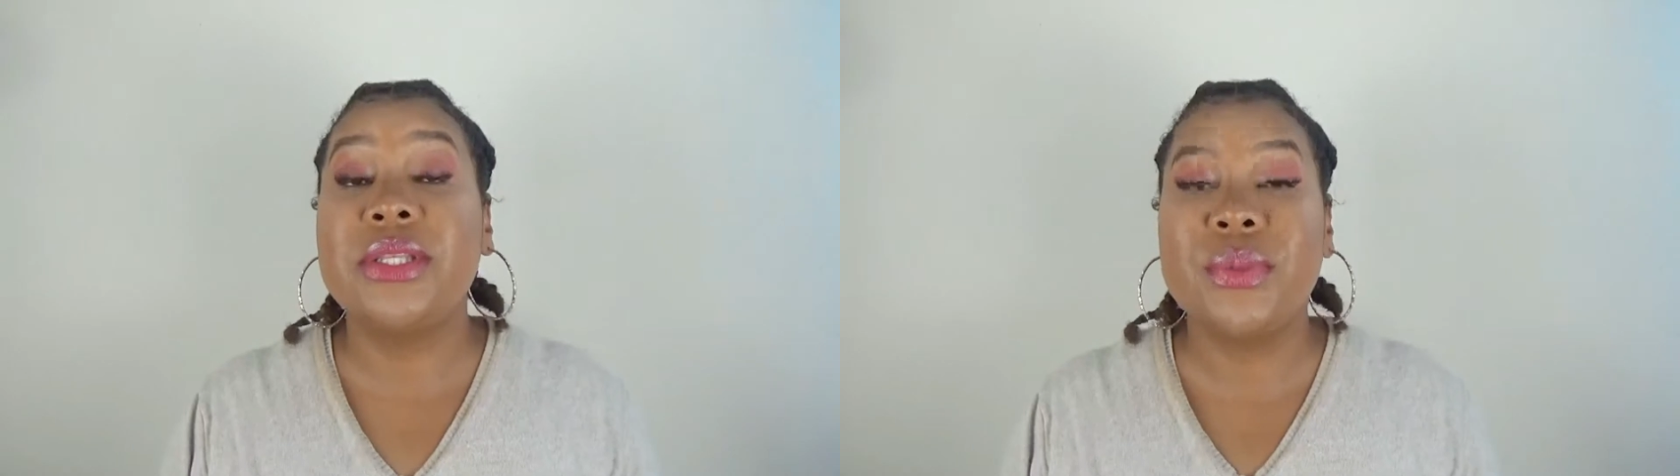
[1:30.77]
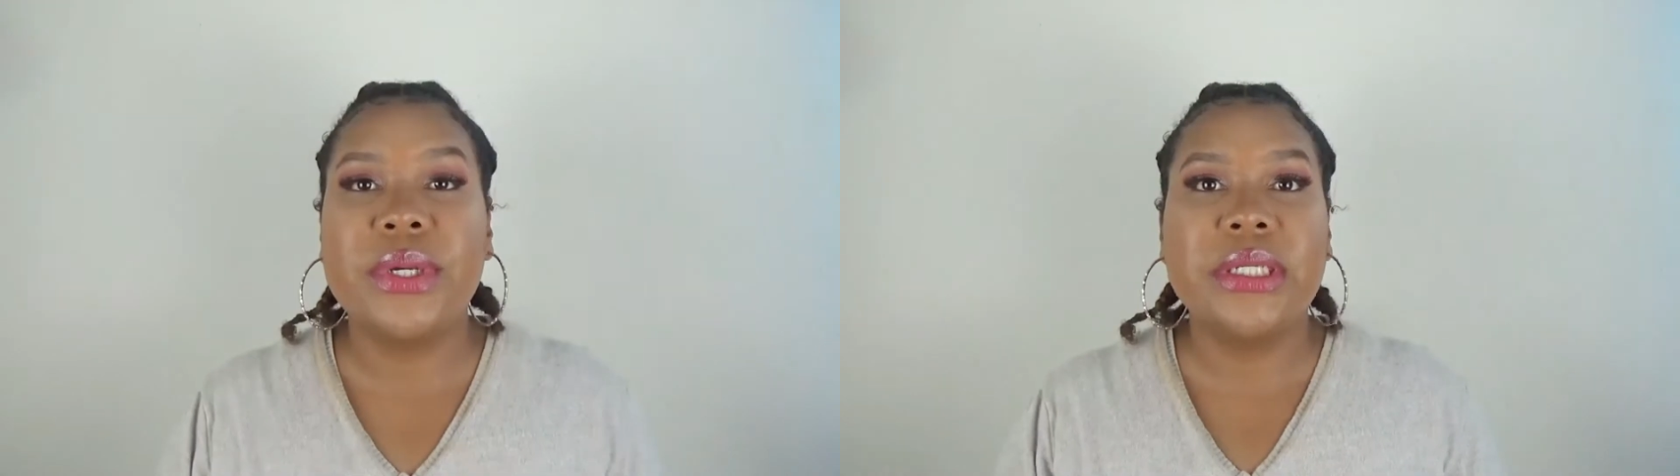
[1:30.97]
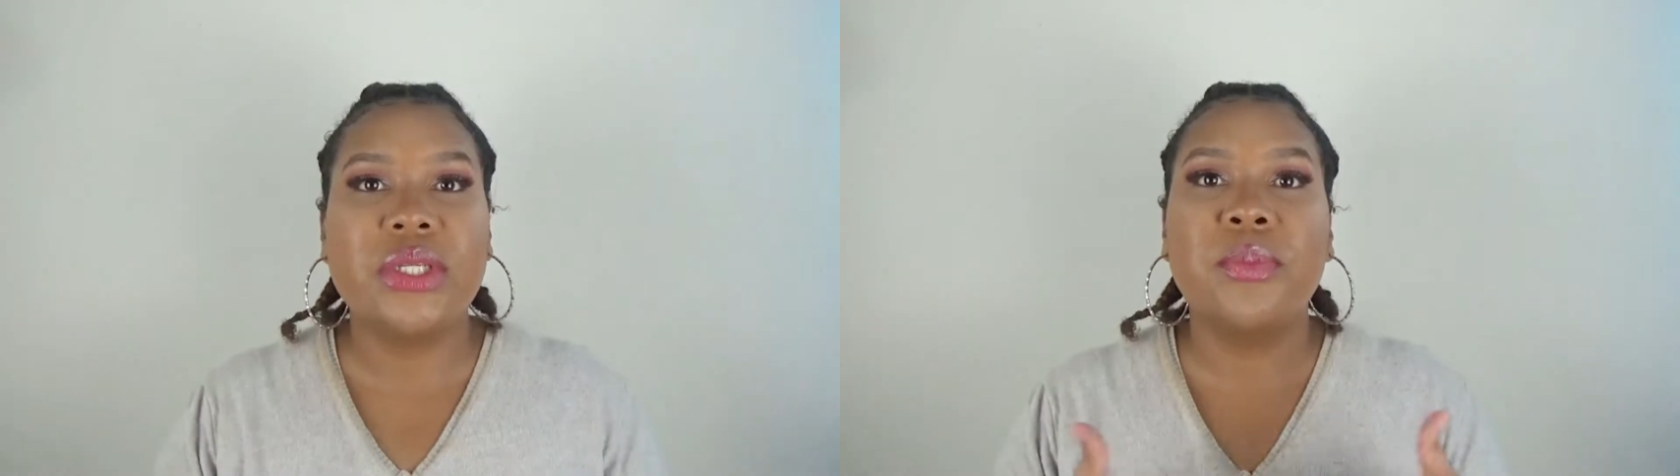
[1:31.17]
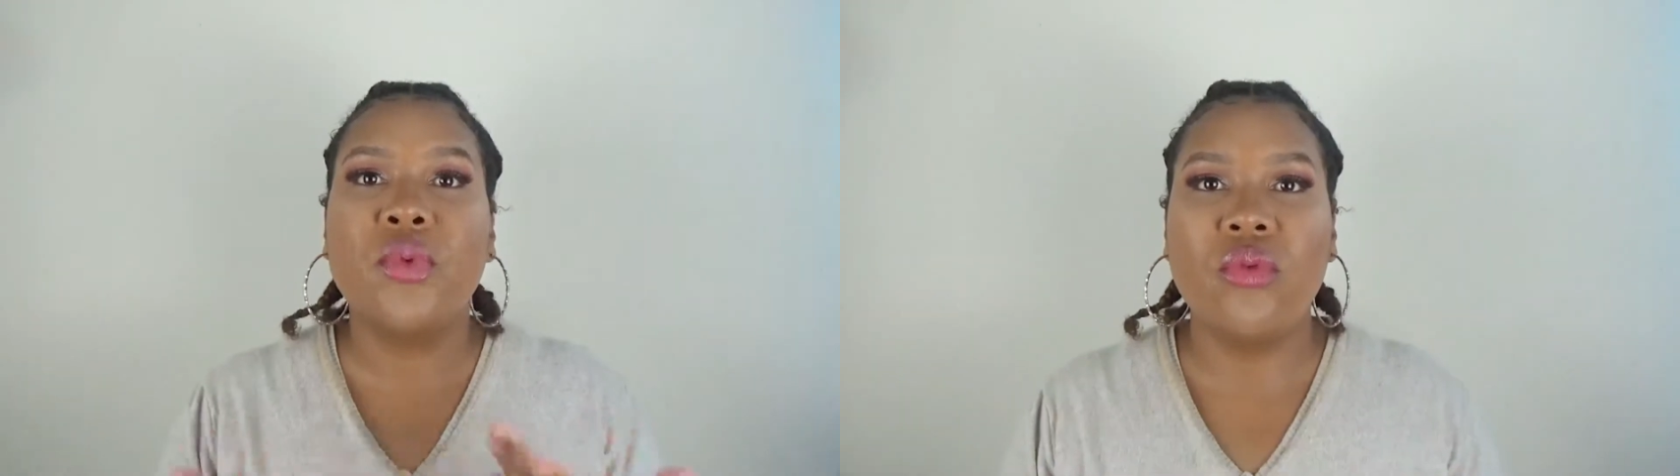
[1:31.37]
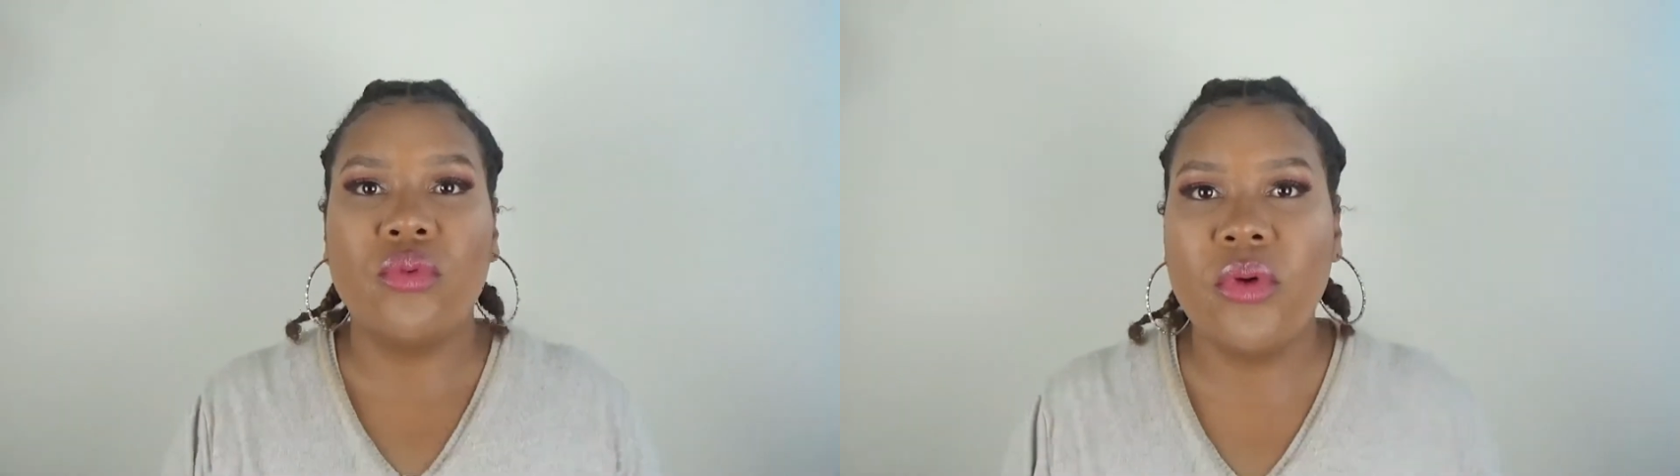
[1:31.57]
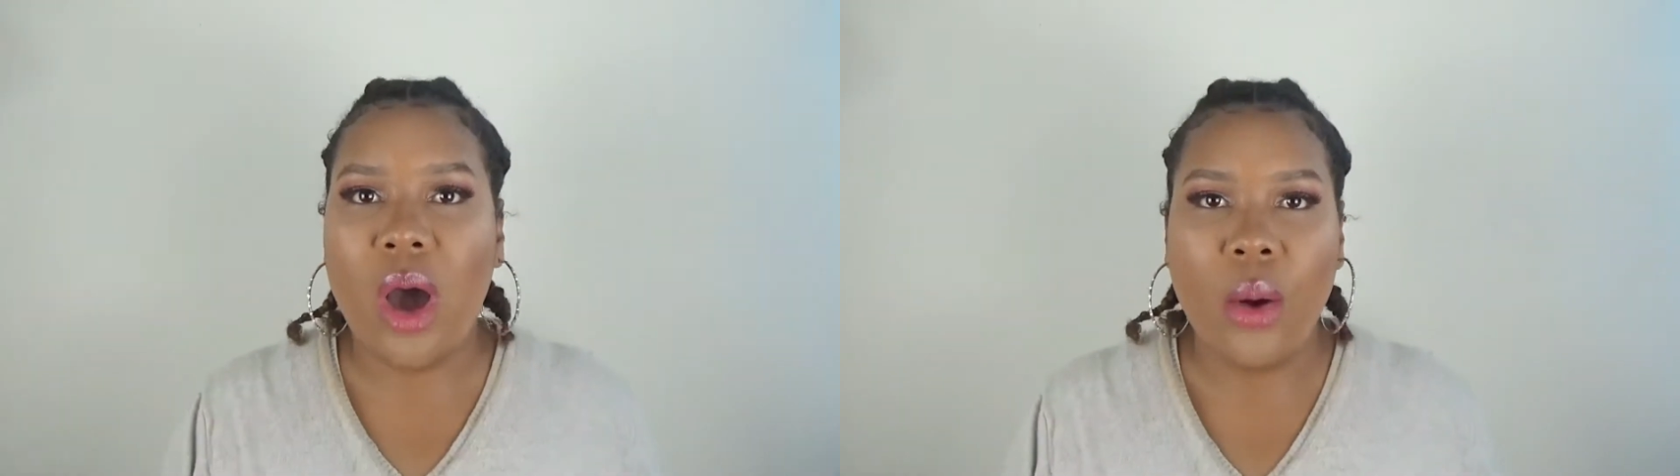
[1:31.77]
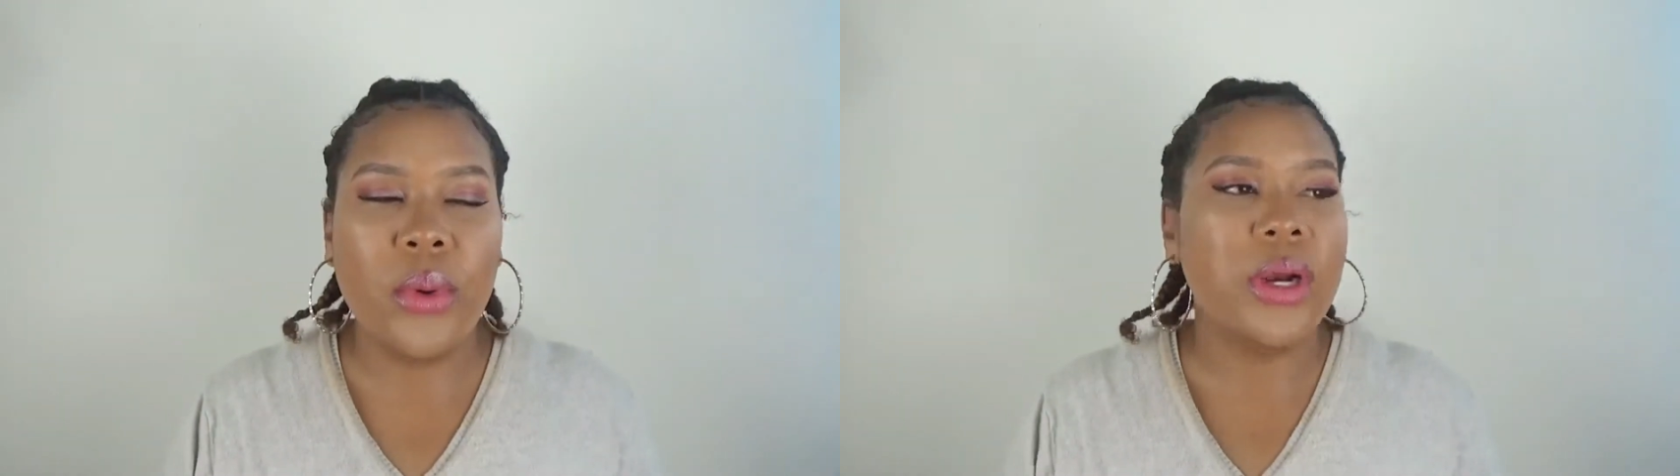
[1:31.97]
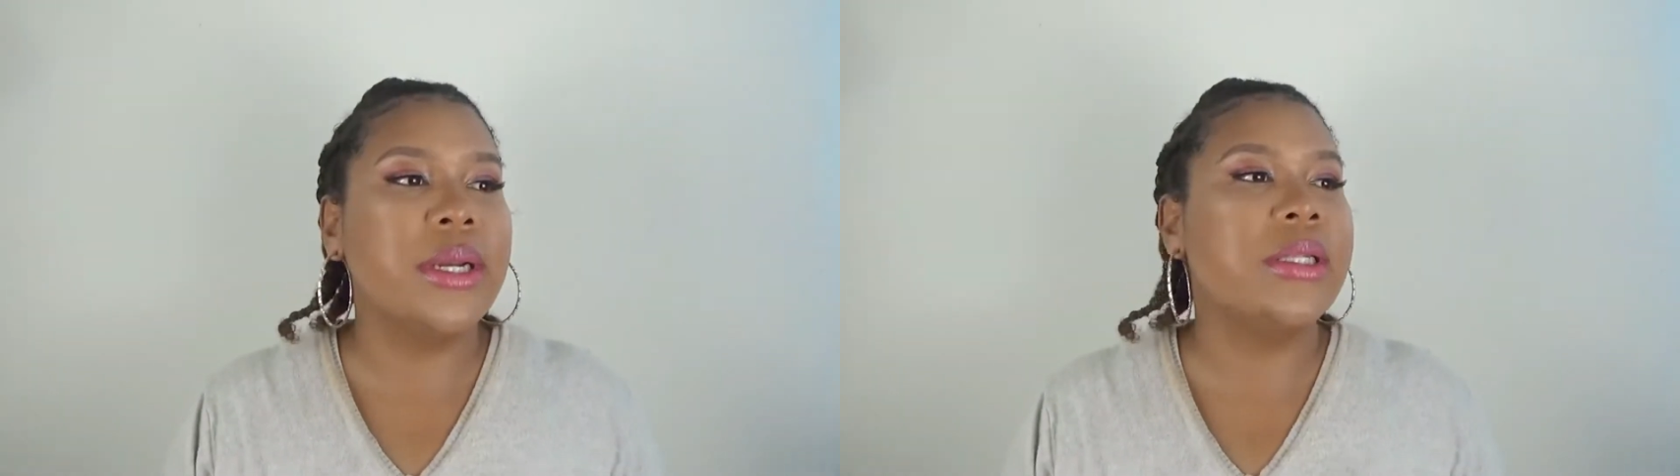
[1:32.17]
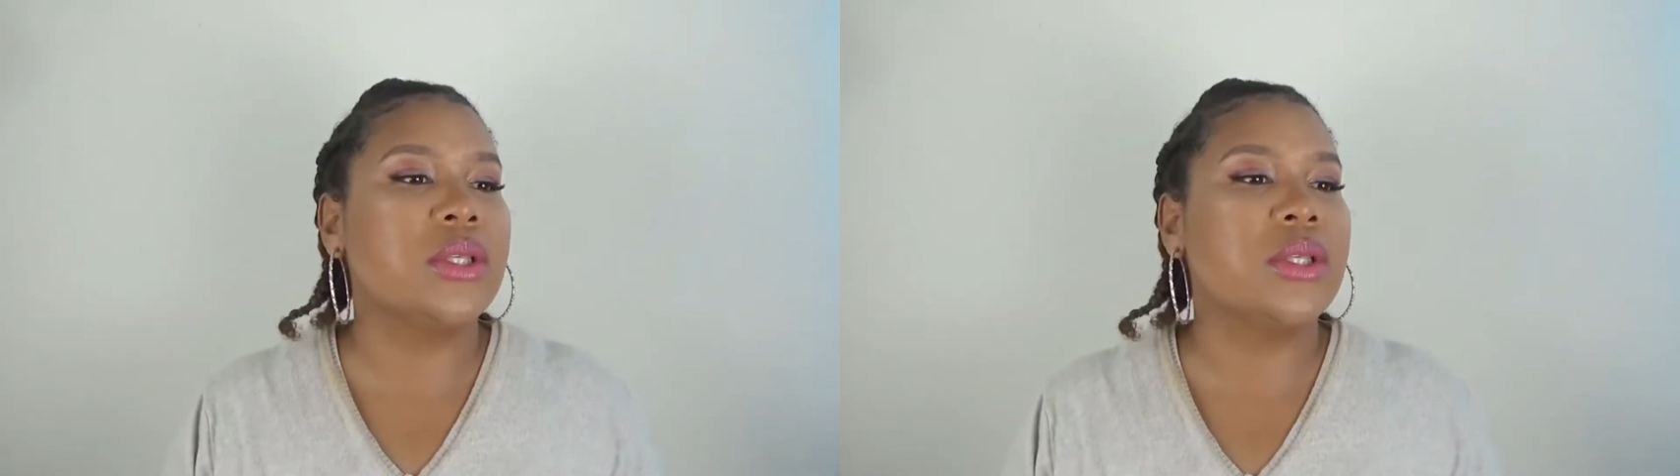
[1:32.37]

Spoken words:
doing to move forward.